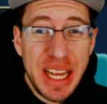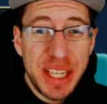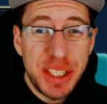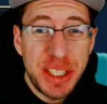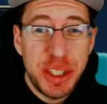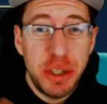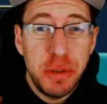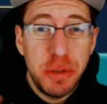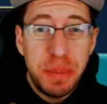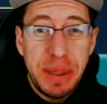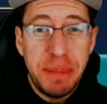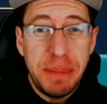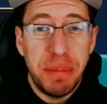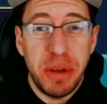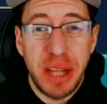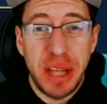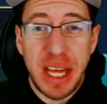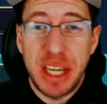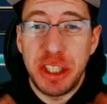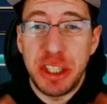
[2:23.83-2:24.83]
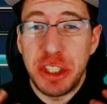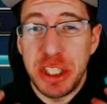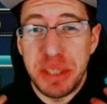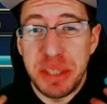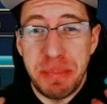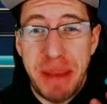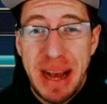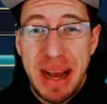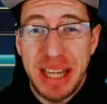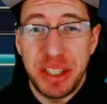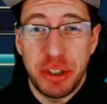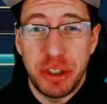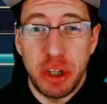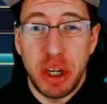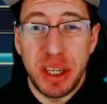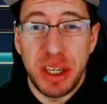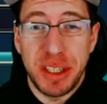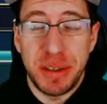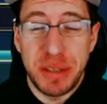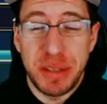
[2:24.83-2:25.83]
to people that are just mad
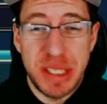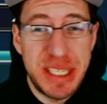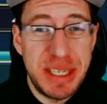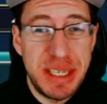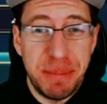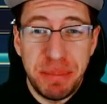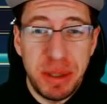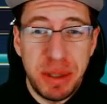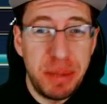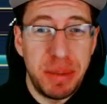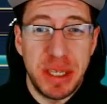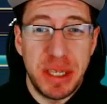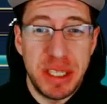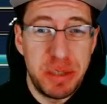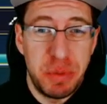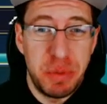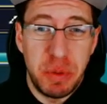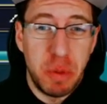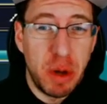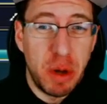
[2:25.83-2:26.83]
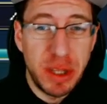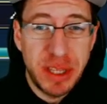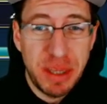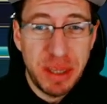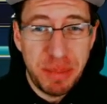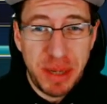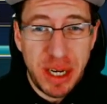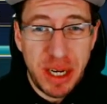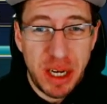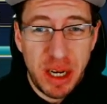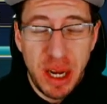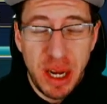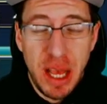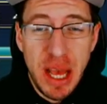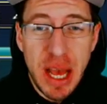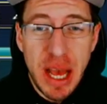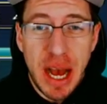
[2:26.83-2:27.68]
strong simply because we want them here.